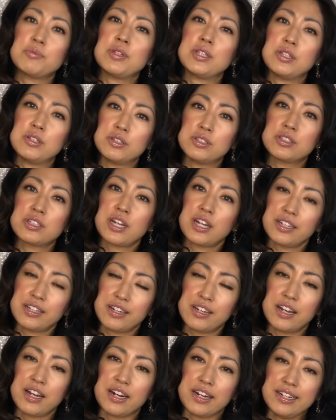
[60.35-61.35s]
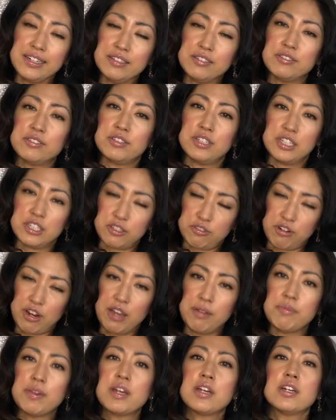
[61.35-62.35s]
we use katakana to
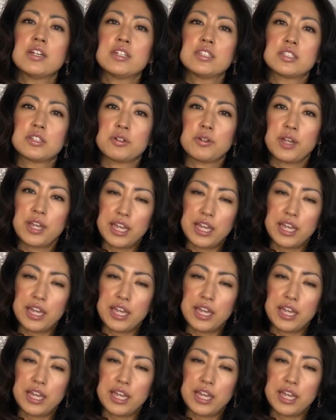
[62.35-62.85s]
describe. So